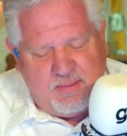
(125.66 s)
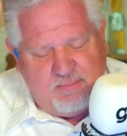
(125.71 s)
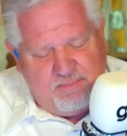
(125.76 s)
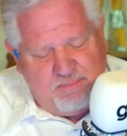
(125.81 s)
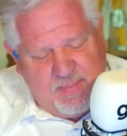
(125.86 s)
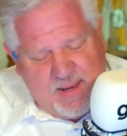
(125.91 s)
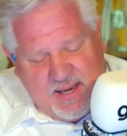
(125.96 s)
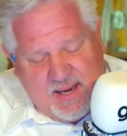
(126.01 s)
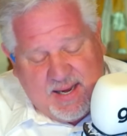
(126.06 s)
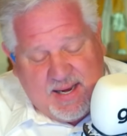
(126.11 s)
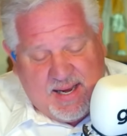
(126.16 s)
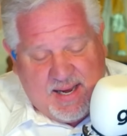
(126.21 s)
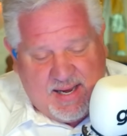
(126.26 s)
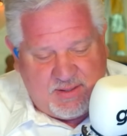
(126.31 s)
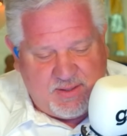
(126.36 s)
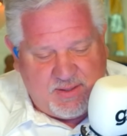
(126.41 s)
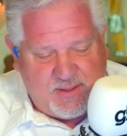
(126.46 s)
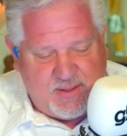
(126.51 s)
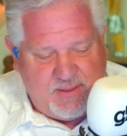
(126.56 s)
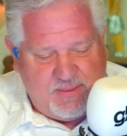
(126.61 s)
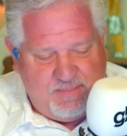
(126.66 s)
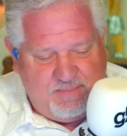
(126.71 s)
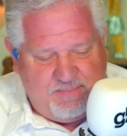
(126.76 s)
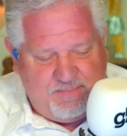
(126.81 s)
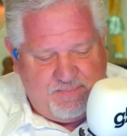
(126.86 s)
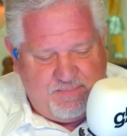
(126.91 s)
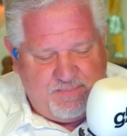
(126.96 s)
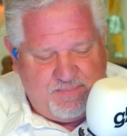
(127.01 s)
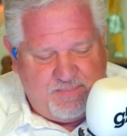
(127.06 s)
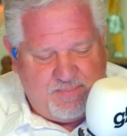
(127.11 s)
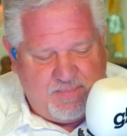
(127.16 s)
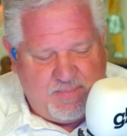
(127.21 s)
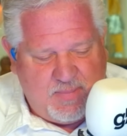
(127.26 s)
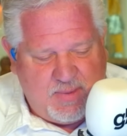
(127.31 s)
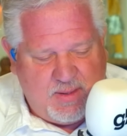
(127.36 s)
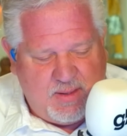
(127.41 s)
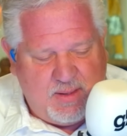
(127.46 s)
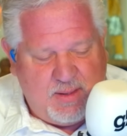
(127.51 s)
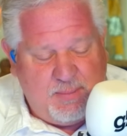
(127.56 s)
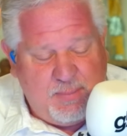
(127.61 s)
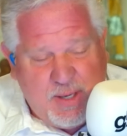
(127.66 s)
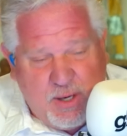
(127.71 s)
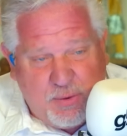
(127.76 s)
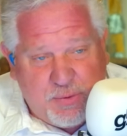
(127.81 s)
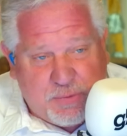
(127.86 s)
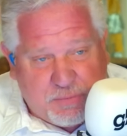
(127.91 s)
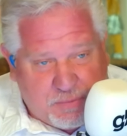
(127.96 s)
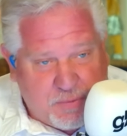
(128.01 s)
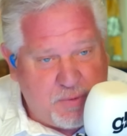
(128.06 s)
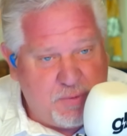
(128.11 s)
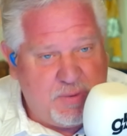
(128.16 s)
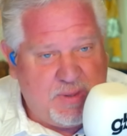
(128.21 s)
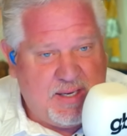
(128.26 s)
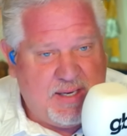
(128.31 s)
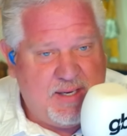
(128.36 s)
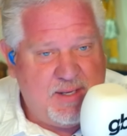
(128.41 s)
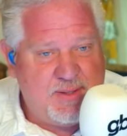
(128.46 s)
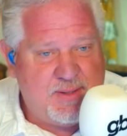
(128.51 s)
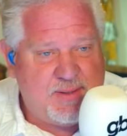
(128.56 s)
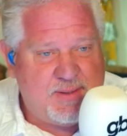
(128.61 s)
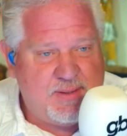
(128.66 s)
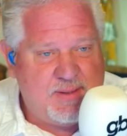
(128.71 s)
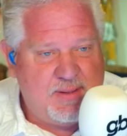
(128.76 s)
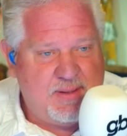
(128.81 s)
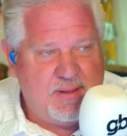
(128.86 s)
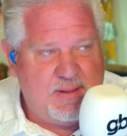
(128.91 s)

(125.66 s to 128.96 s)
May I ask? Let me go through these.